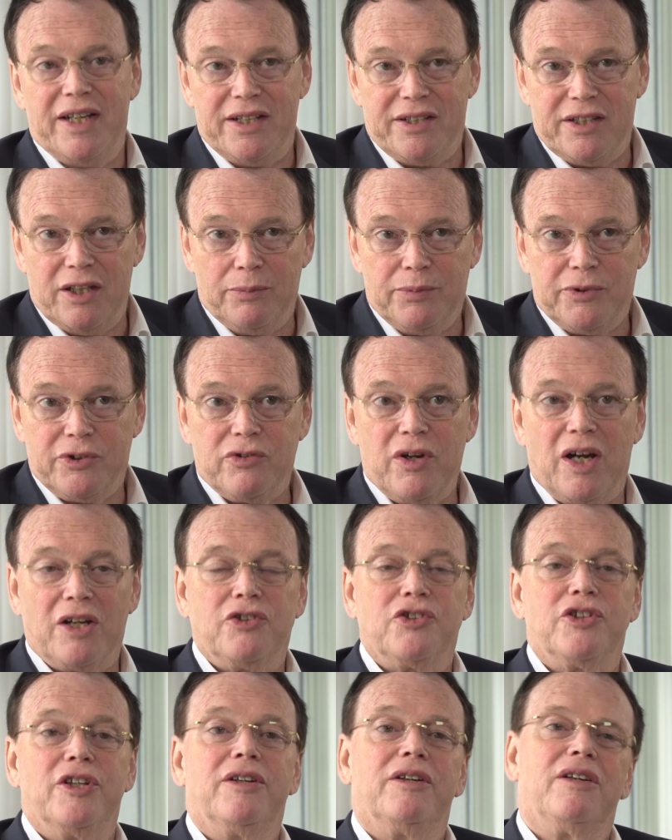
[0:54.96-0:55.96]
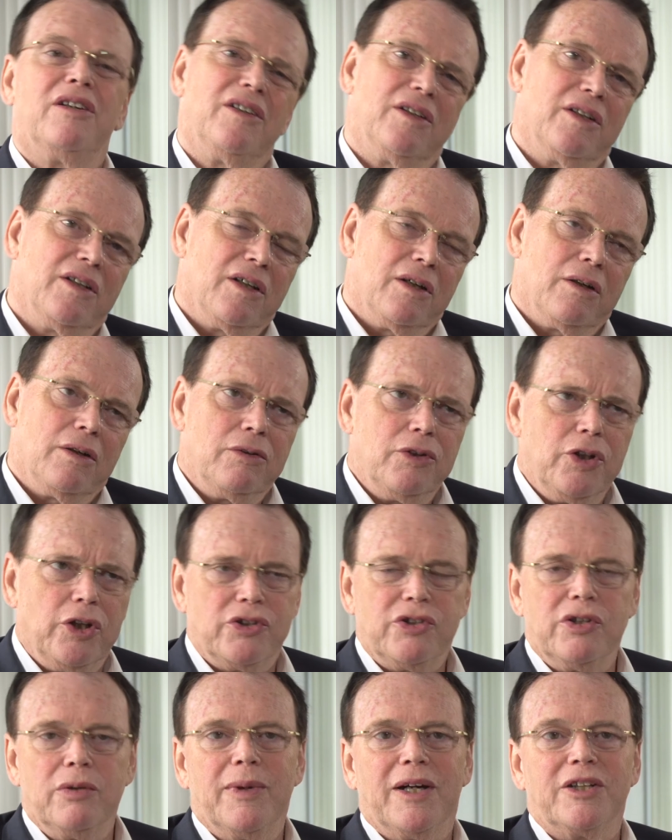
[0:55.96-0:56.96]
nasal obstruction,
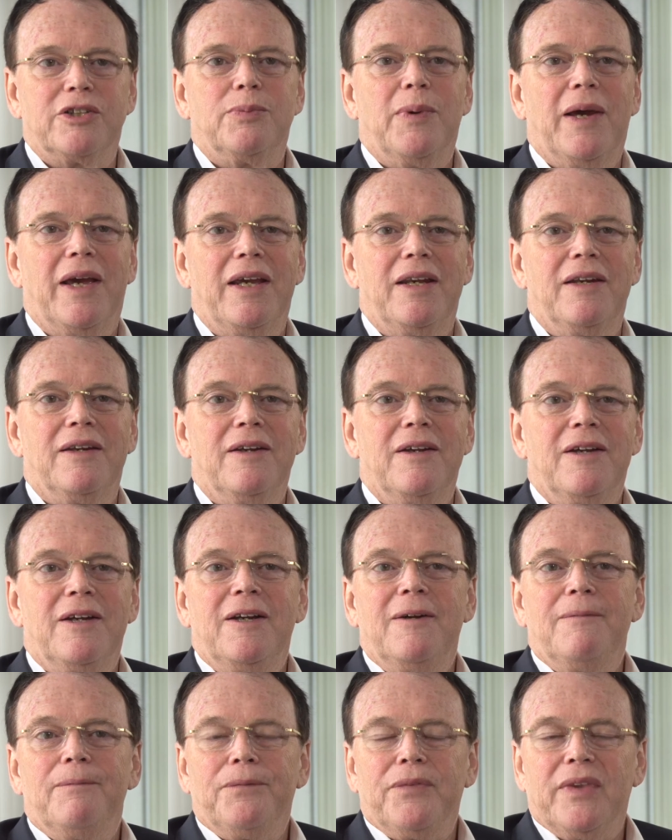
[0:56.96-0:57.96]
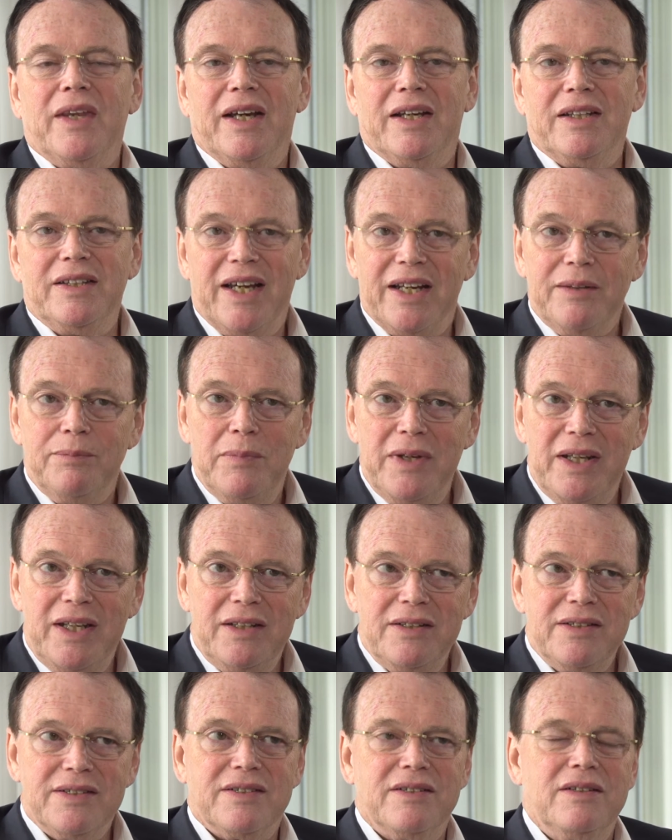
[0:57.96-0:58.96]
not so much pain. And that
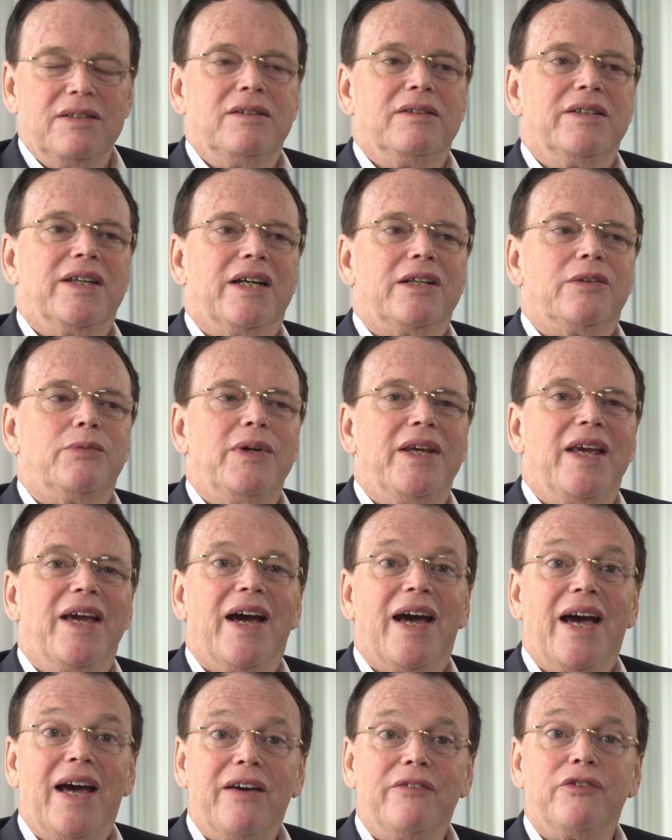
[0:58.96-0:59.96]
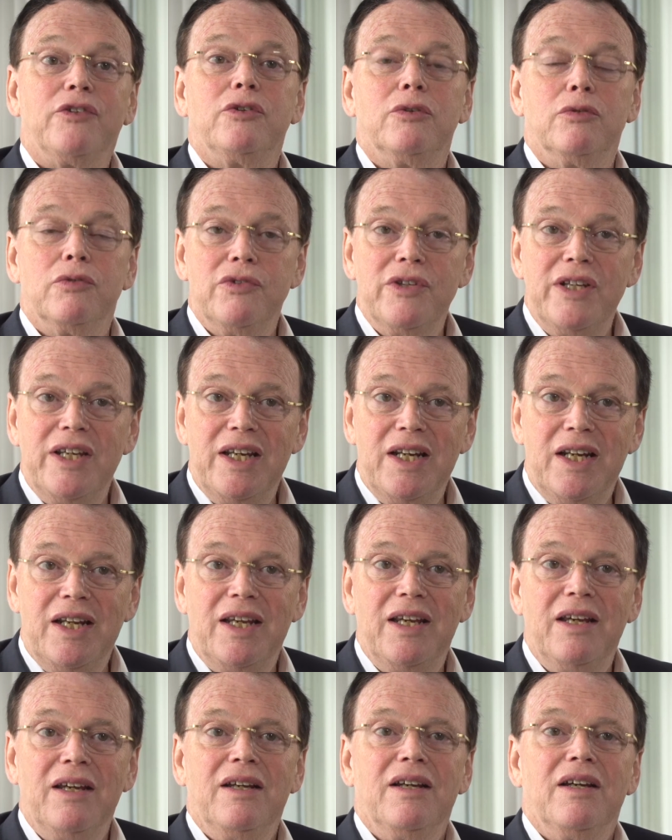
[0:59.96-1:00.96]
means that we have to
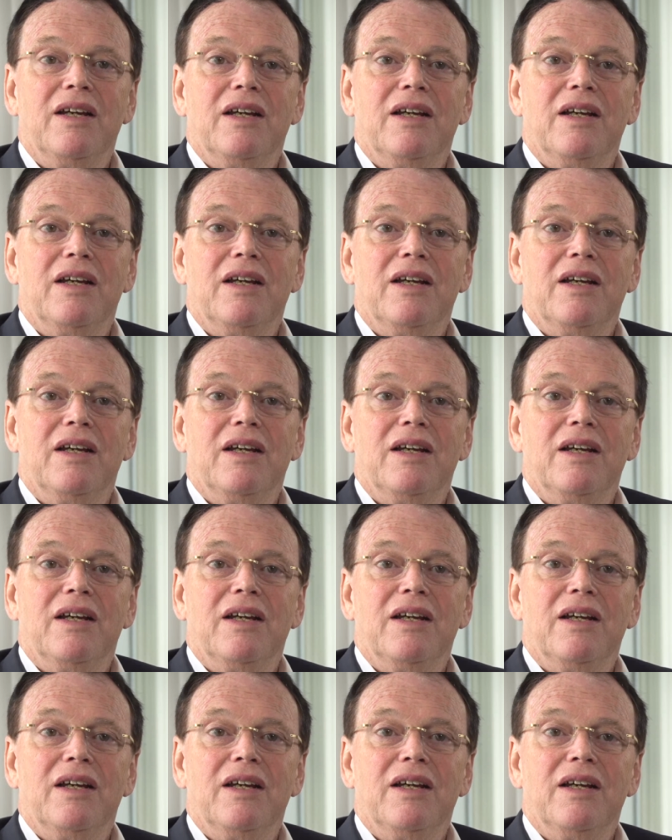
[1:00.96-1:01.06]
really